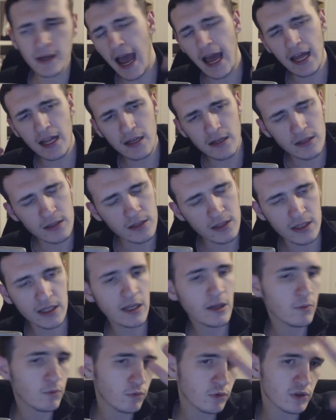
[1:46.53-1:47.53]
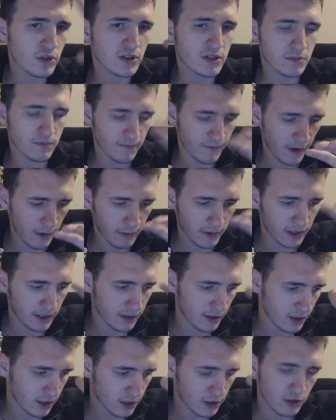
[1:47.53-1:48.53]
and it was
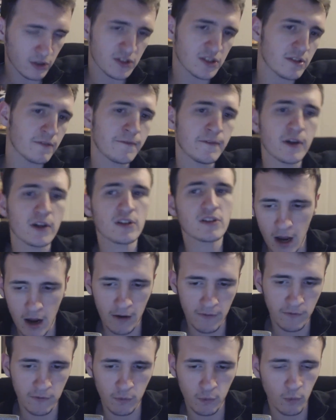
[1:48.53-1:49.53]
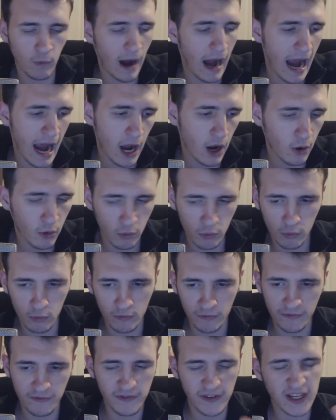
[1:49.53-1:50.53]
very clusterfuck of
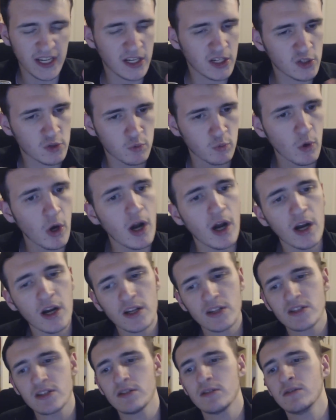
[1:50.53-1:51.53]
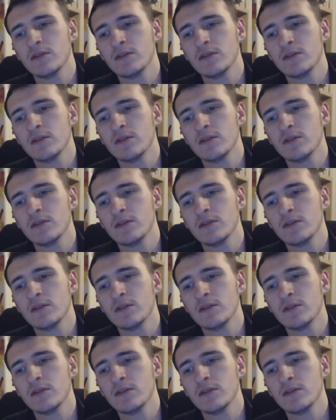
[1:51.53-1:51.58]
how things worked